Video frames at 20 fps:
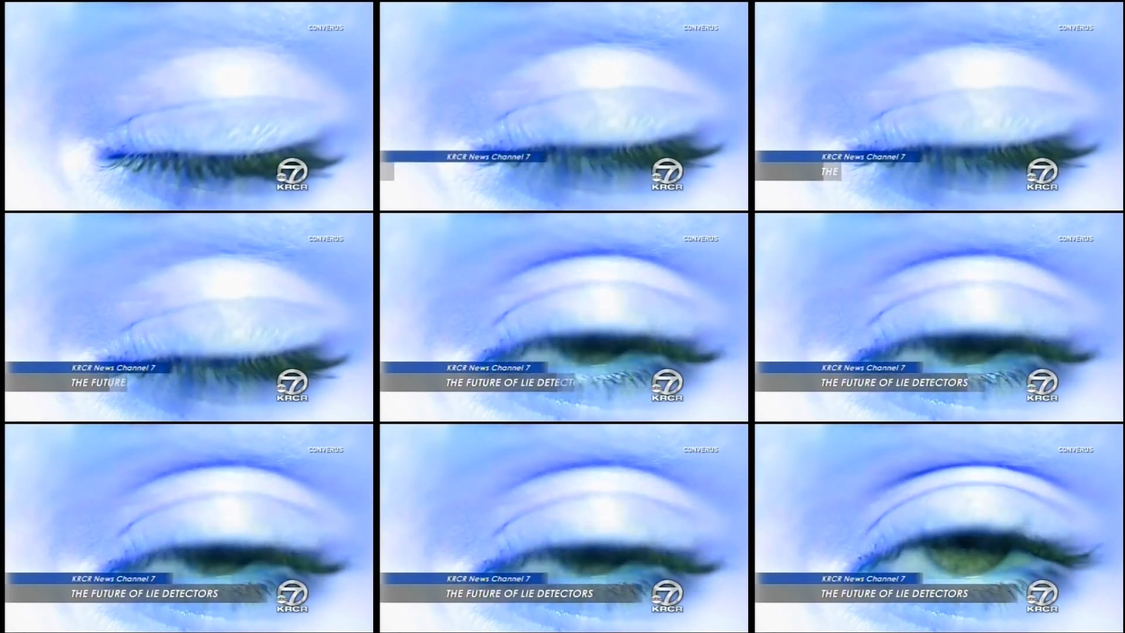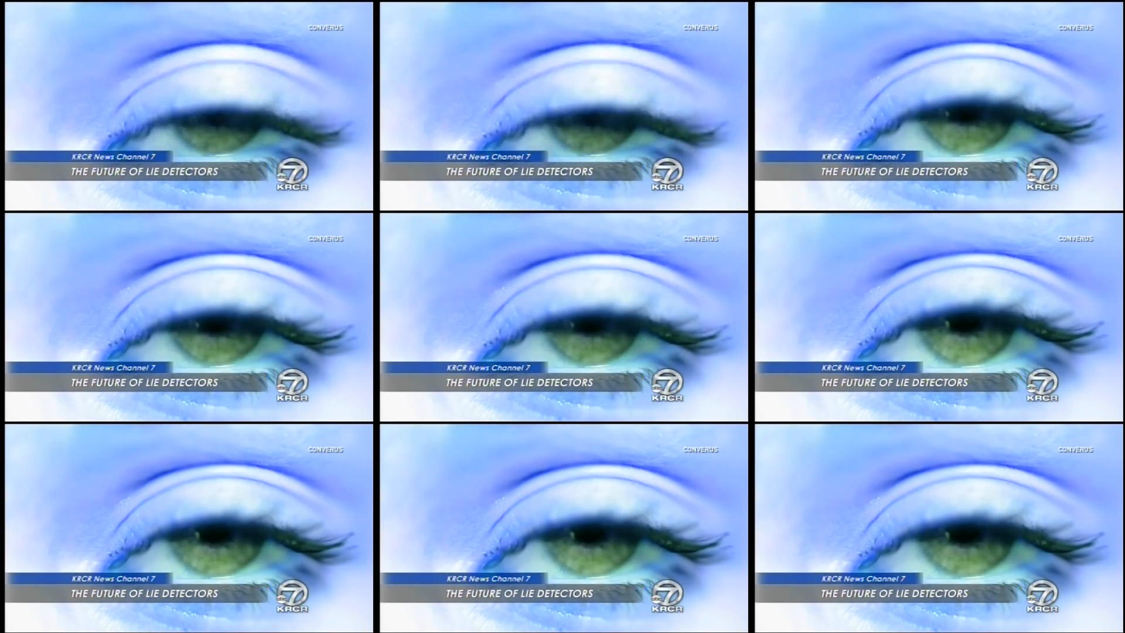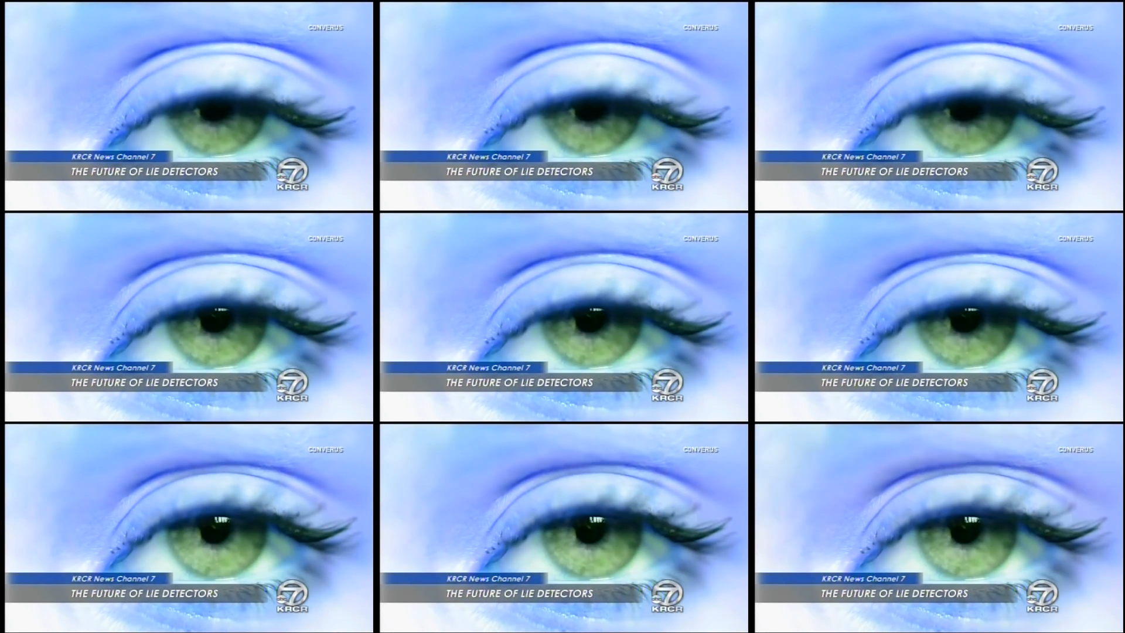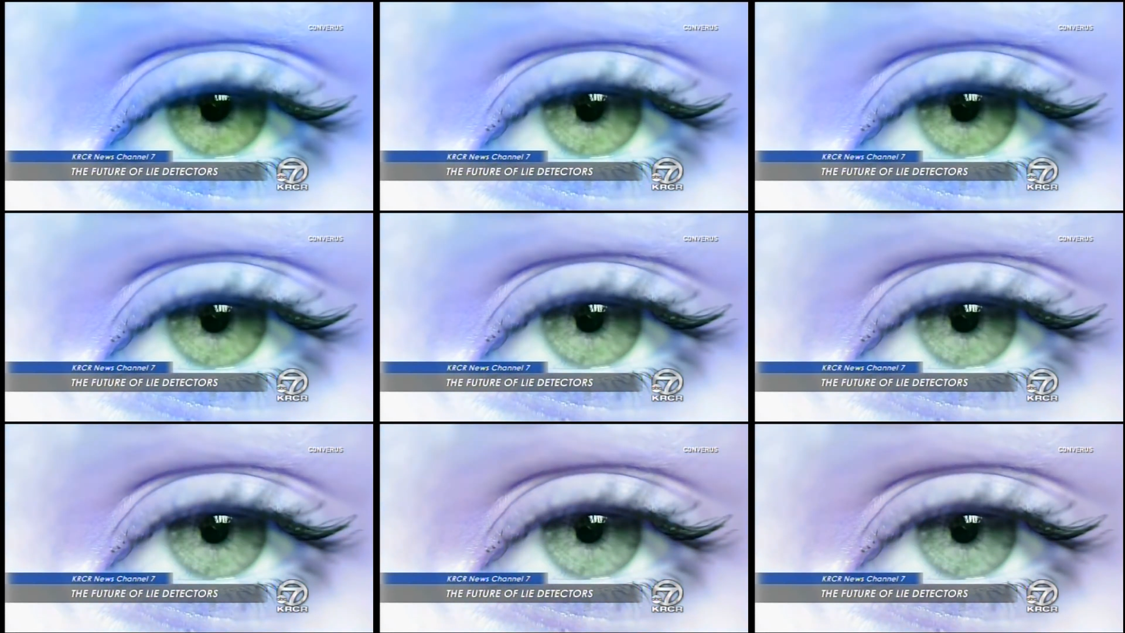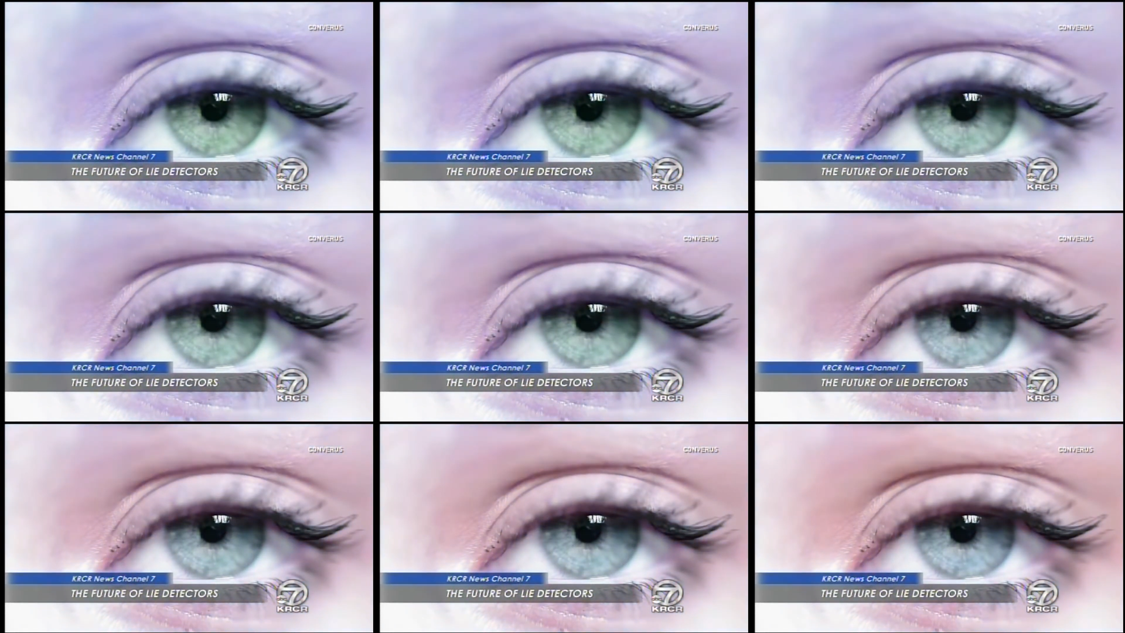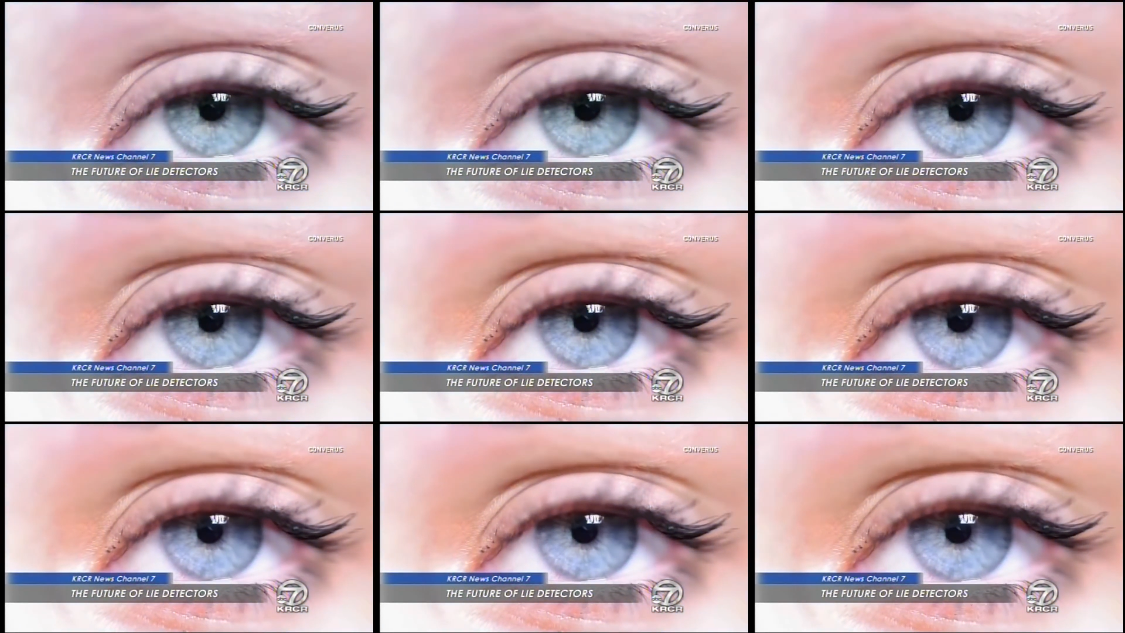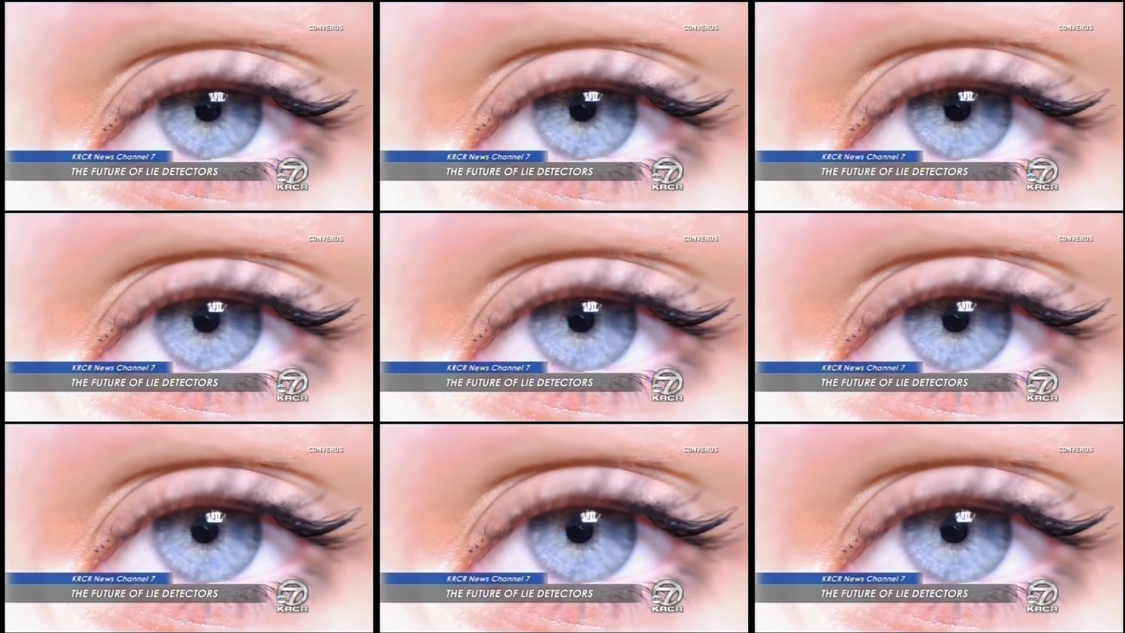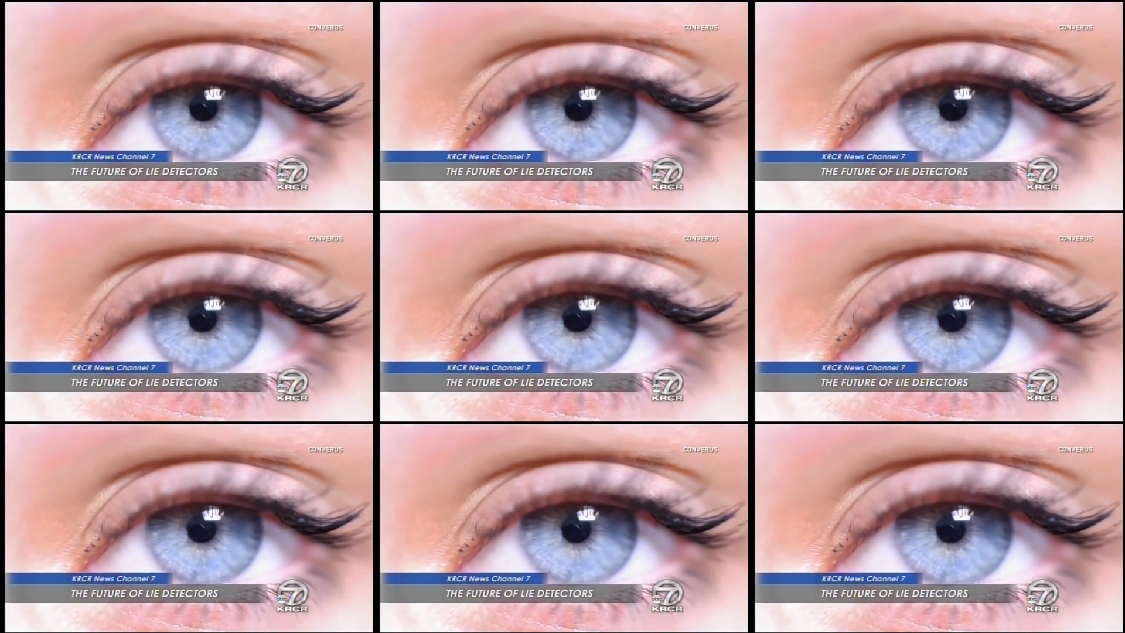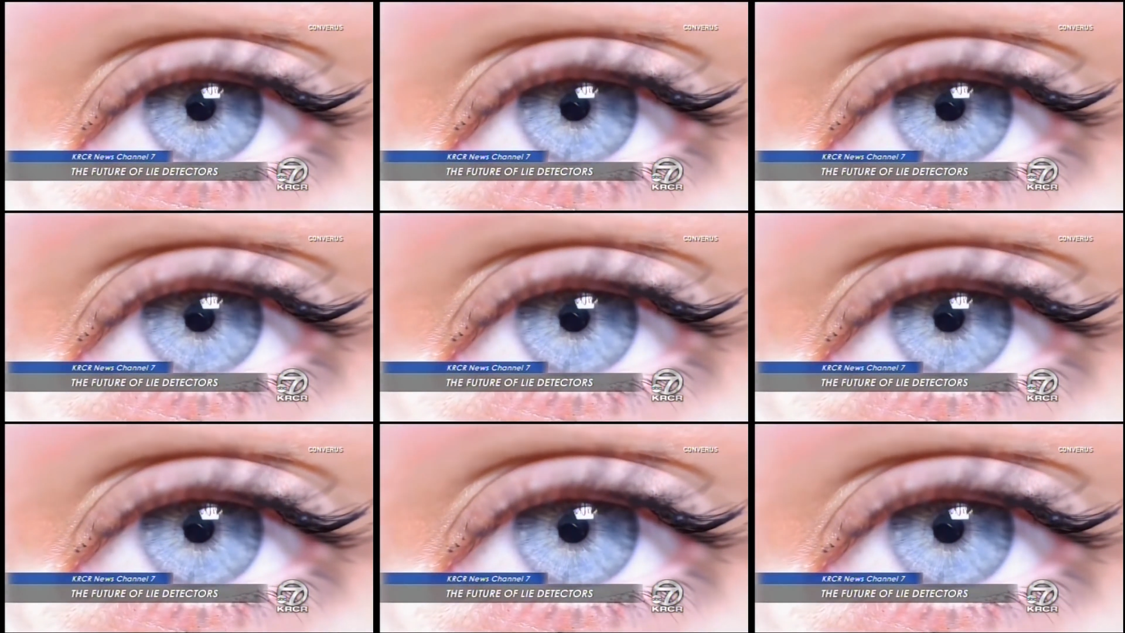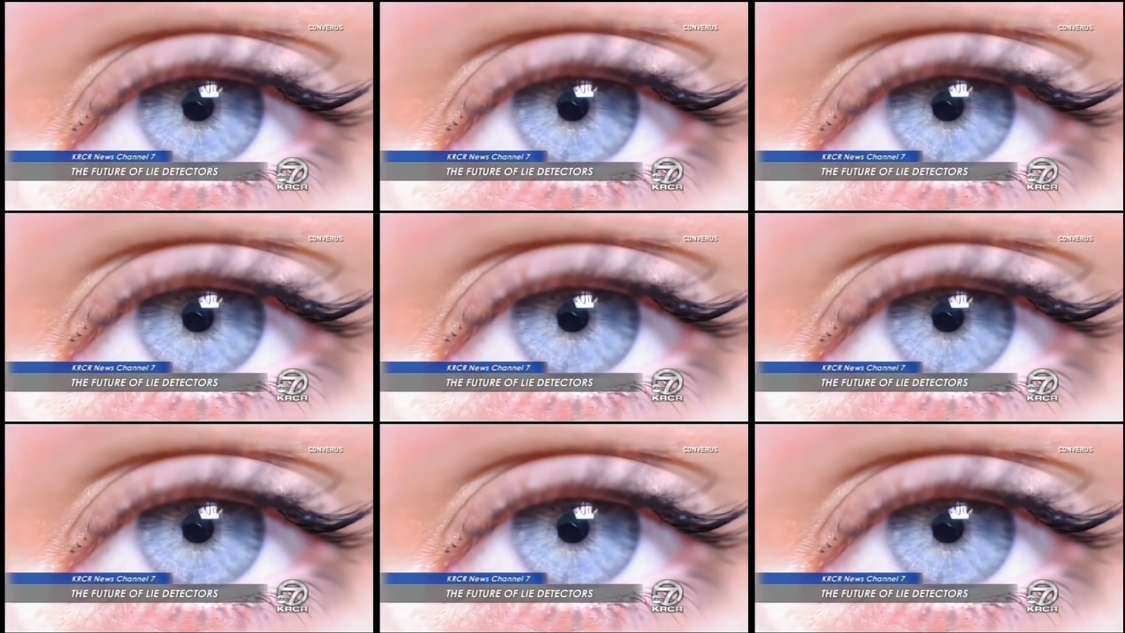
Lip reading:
[unreadable: no face in view]